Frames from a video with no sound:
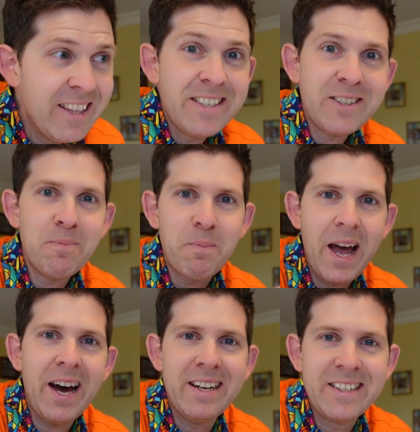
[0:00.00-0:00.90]
and this is
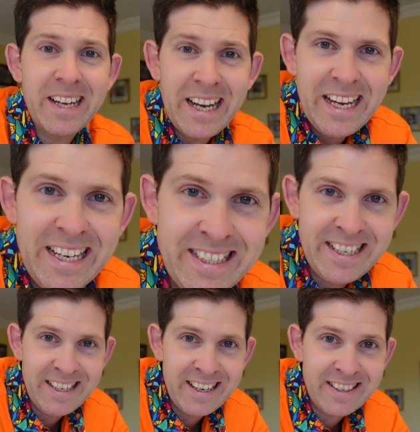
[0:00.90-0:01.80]
about as
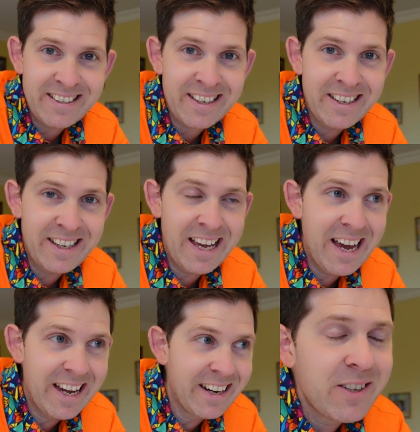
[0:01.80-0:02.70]
easy as it can
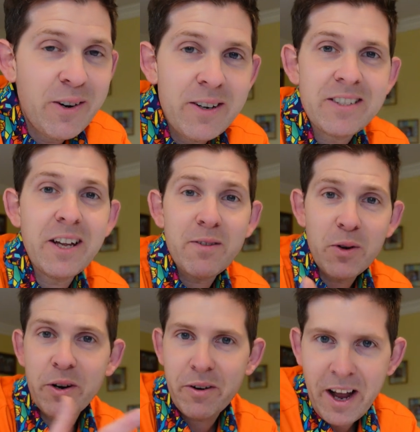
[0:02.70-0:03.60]
get. So, instead of
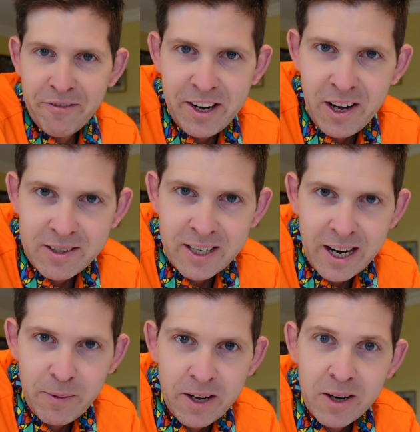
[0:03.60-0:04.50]
doing a React video today, we're